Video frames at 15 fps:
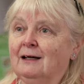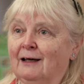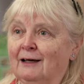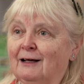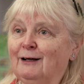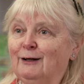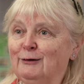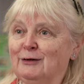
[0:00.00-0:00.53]

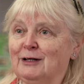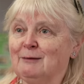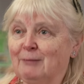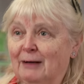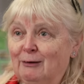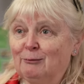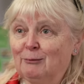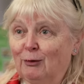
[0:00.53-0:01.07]
including
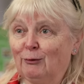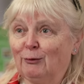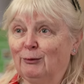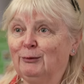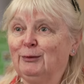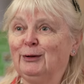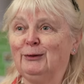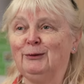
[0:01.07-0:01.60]

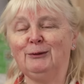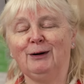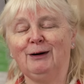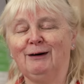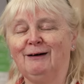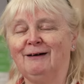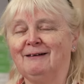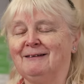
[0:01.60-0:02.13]
Balmoral, who
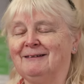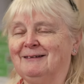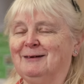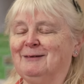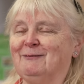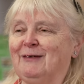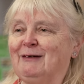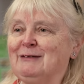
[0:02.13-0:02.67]
are
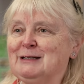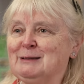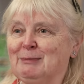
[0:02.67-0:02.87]
very